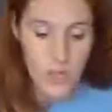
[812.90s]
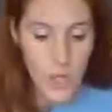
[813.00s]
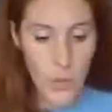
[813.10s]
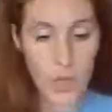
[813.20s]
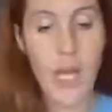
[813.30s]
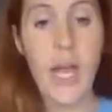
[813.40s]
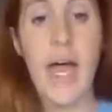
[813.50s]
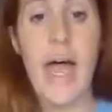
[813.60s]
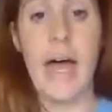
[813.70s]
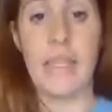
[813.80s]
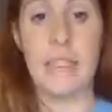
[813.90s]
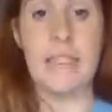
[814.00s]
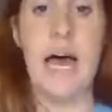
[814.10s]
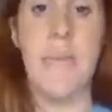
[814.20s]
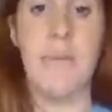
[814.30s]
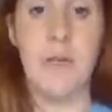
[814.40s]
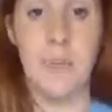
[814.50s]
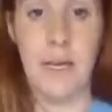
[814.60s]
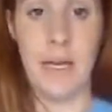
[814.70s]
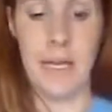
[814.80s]
so at the top of
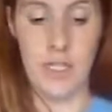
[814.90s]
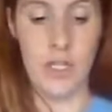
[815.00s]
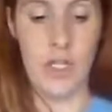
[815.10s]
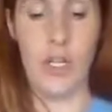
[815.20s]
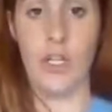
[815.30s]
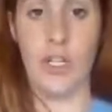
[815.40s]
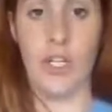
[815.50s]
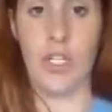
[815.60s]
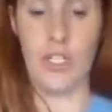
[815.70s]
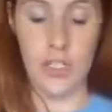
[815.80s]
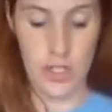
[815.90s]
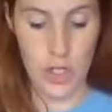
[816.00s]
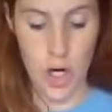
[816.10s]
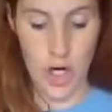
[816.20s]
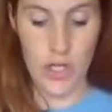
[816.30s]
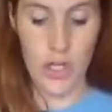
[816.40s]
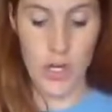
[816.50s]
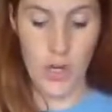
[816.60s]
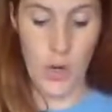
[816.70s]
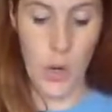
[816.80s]
your page, you're going to start
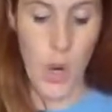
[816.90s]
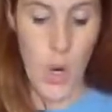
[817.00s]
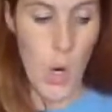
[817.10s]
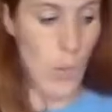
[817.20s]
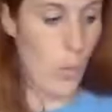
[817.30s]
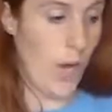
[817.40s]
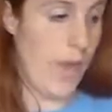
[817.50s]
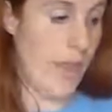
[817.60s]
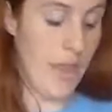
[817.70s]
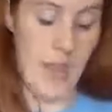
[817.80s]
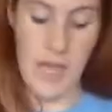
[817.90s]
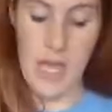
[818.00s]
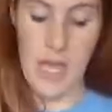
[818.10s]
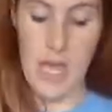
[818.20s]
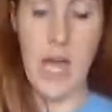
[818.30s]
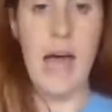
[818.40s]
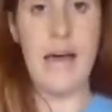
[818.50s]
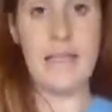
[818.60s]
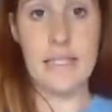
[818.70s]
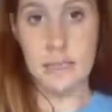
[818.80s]
with
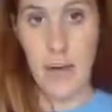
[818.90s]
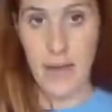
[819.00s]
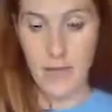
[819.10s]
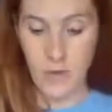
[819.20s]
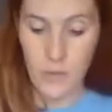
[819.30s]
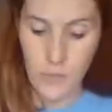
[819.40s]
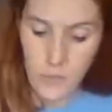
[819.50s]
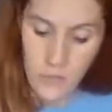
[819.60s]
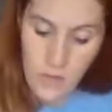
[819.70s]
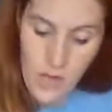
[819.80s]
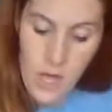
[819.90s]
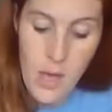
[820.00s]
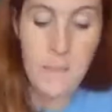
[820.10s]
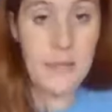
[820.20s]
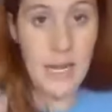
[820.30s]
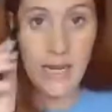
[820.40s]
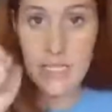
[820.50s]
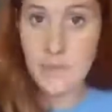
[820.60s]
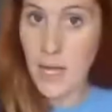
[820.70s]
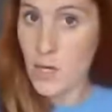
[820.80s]
a smile, but not
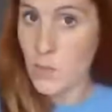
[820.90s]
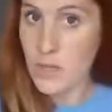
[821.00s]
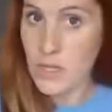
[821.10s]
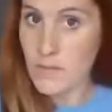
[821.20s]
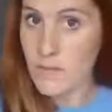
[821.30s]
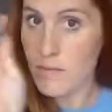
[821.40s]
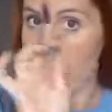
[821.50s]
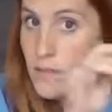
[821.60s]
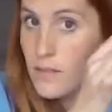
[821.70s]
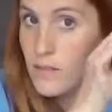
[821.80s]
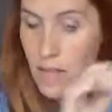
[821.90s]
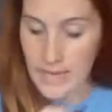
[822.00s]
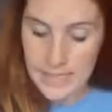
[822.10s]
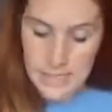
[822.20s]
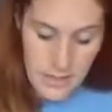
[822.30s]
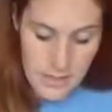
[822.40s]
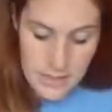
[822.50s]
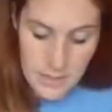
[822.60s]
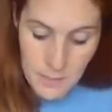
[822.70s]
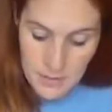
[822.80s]
a smile with the lines on
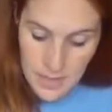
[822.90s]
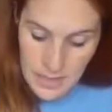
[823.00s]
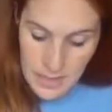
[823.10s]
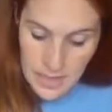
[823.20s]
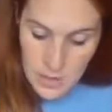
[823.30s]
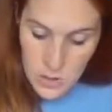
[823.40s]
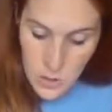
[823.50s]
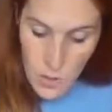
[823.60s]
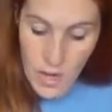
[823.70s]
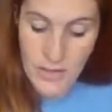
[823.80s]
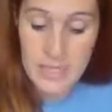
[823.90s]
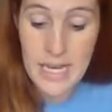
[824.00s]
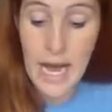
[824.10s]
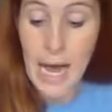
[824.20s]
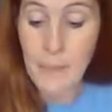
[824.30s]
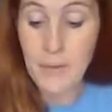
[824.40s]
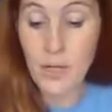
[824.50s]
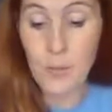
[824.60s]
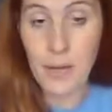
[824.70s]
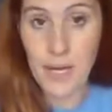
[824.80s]
the dimples on the end. So at the top of
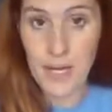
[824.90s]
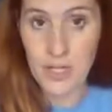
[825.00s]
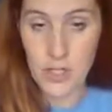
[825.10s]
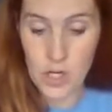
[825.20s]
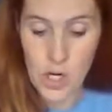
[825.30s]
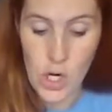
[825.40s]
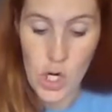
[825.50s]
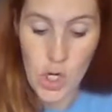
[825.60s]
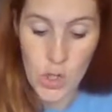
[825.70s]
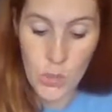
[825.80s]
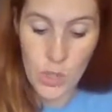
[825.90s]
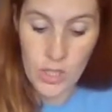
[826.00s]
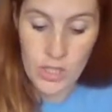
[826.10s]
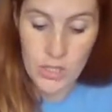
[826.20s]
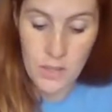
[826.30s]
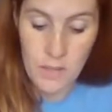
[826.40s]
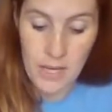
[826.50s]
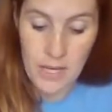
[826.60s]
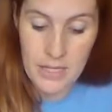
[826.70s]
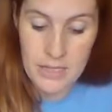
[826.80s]
your page, you want to
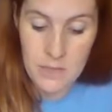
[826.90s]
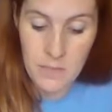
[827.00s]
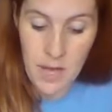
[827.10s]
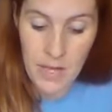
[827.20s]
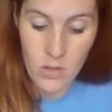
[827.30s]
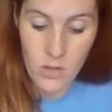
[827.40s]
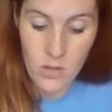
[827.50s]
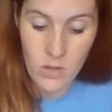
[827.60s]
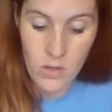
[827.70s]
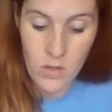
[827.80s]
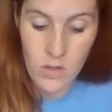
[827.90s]
make a smile.